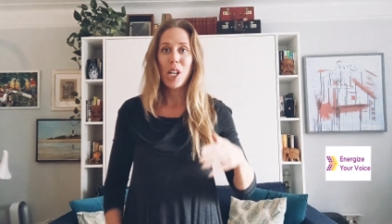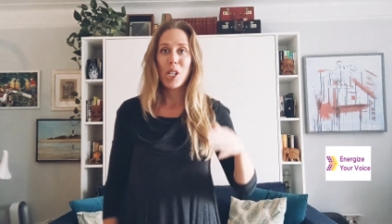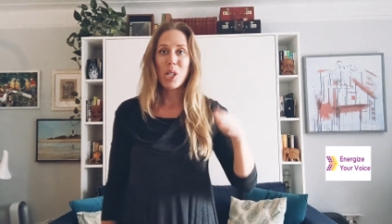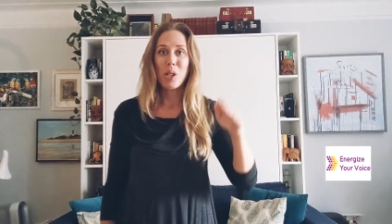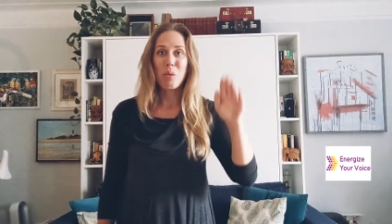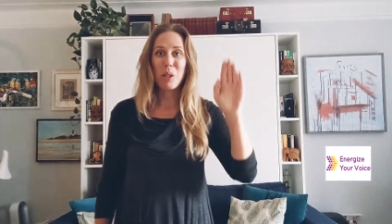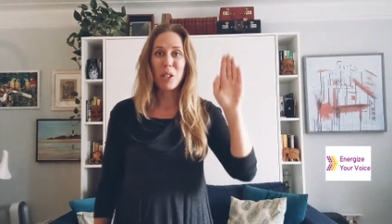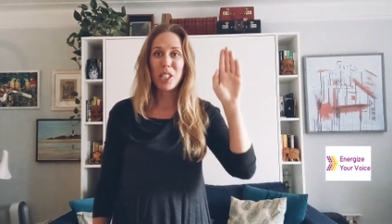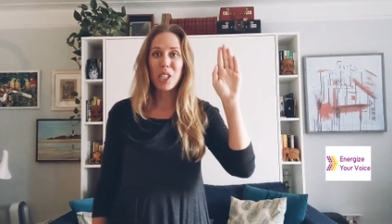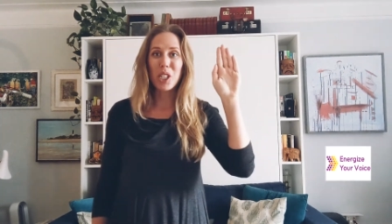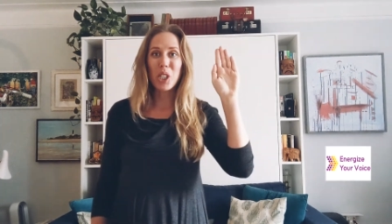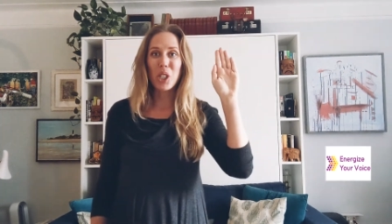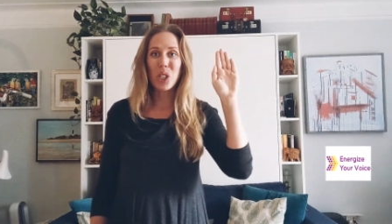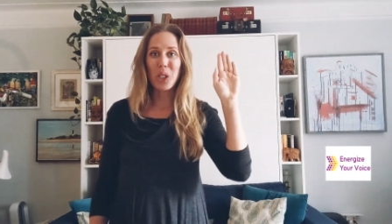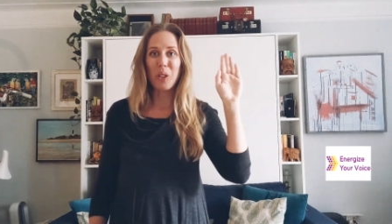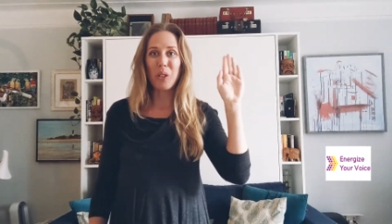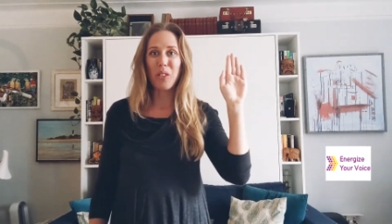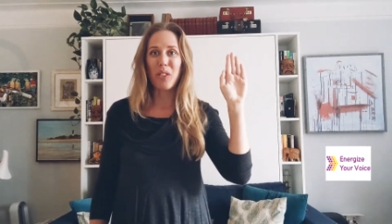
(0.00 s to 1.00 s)
So we're going to
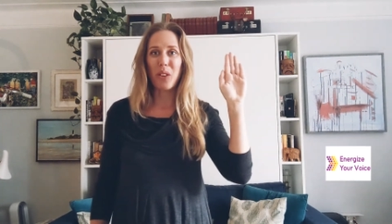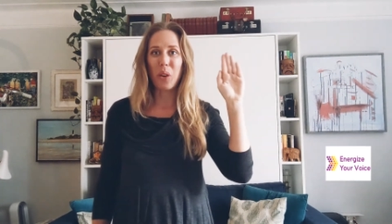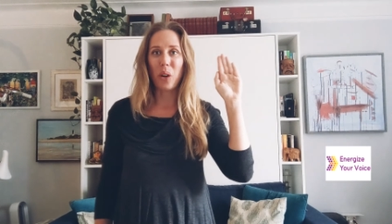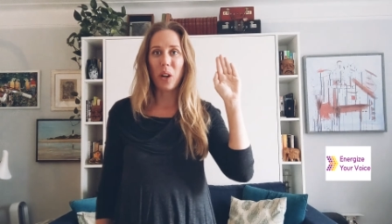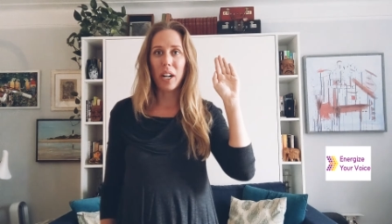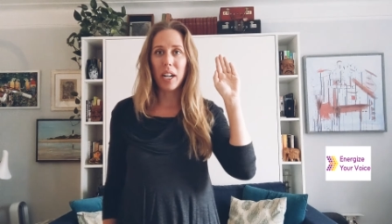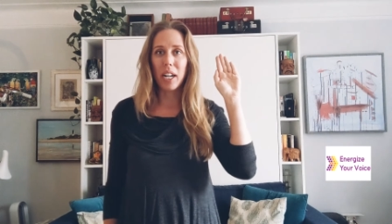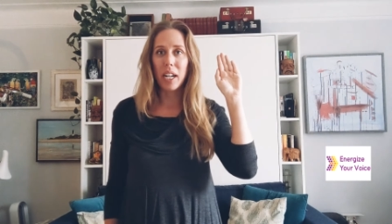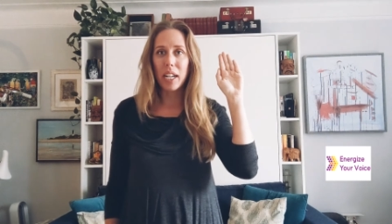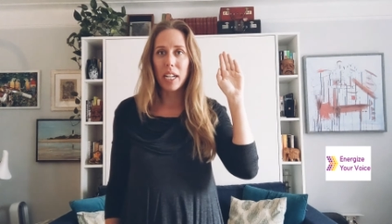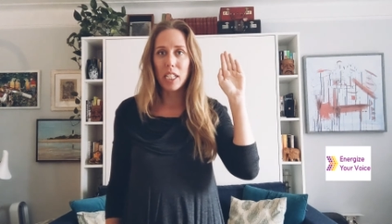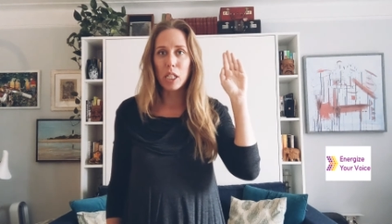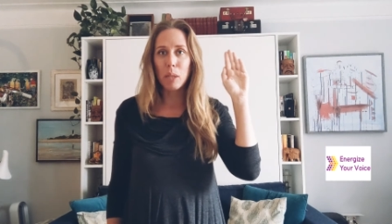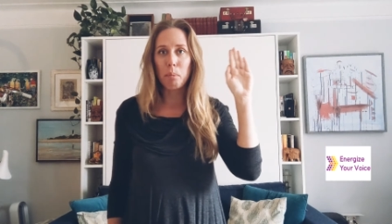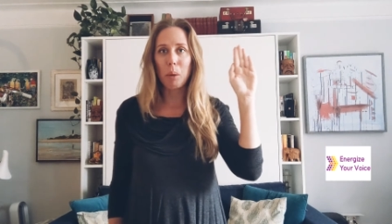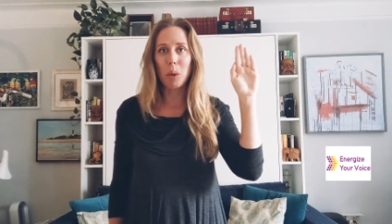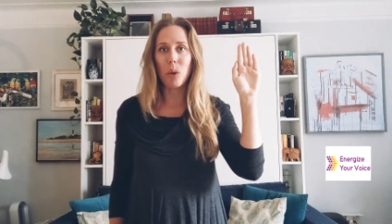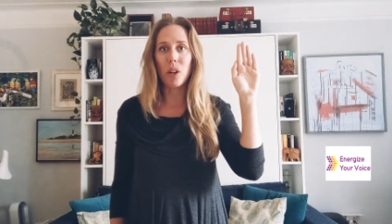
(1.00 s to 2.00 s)
shoot for
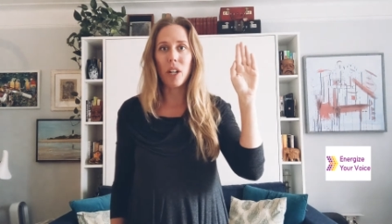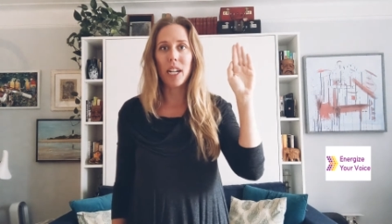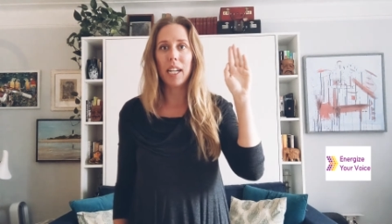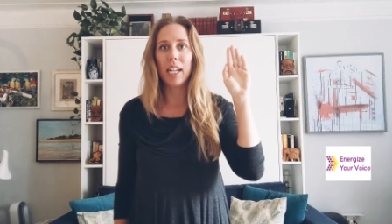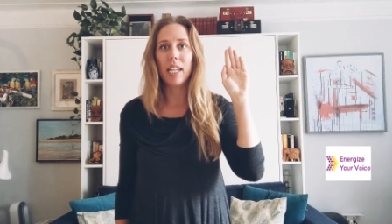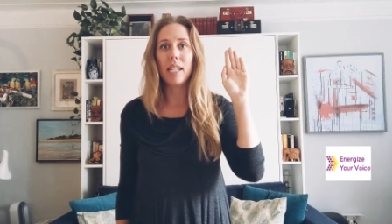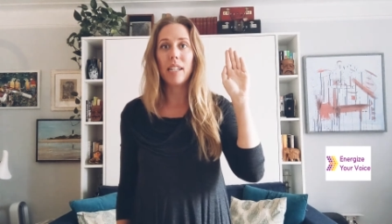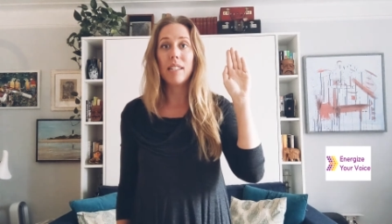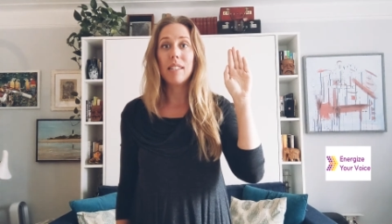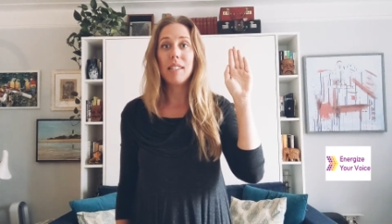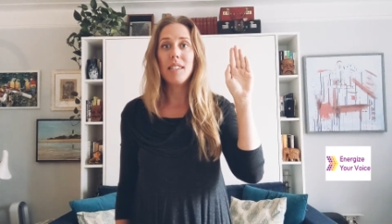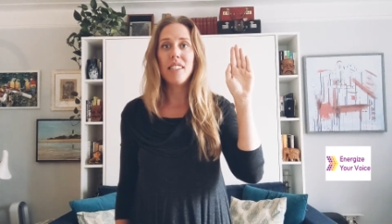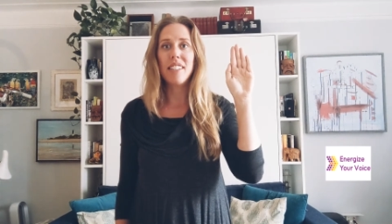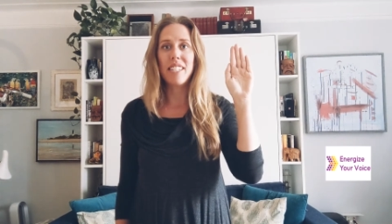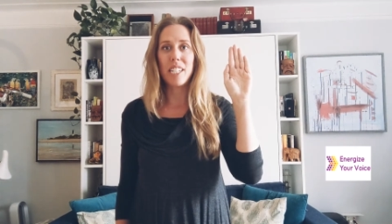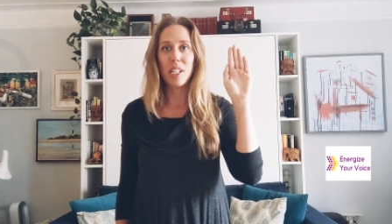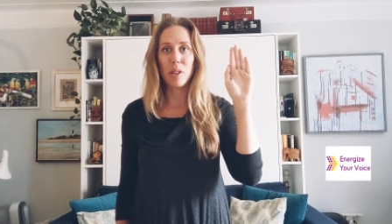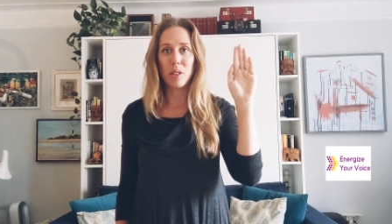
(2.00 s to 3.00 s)
exploring
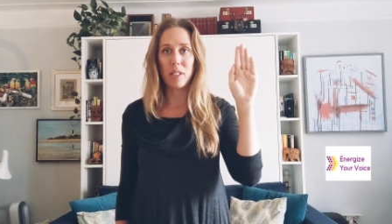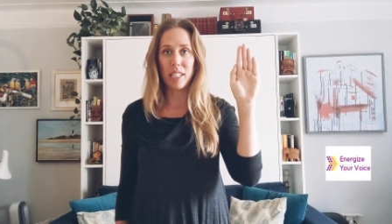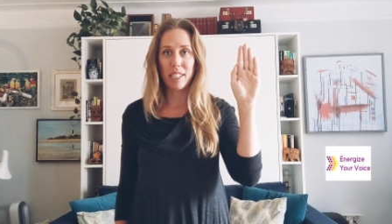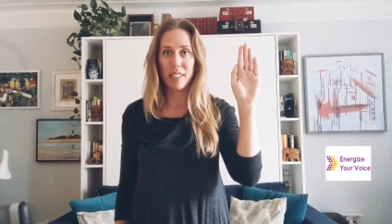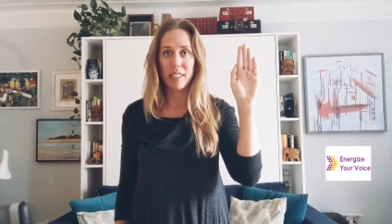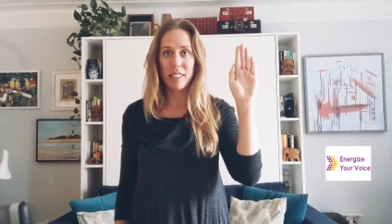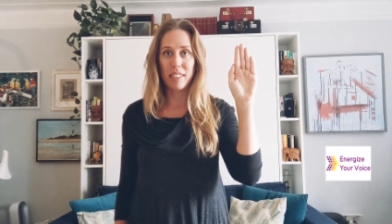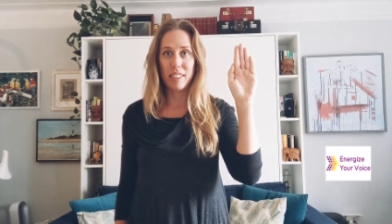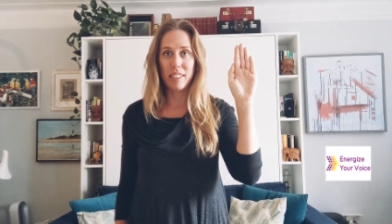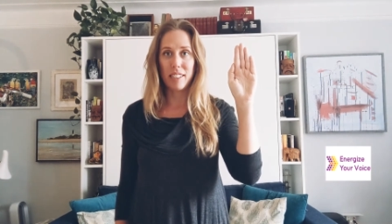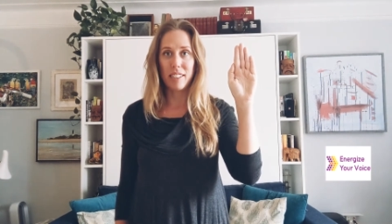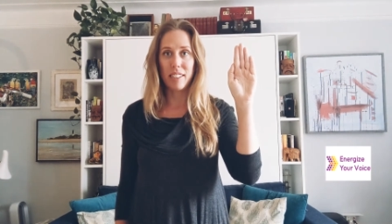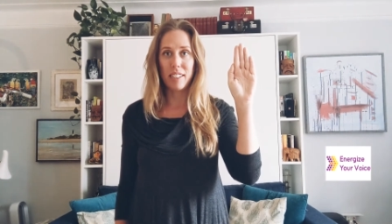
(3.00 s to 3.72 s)
stillness.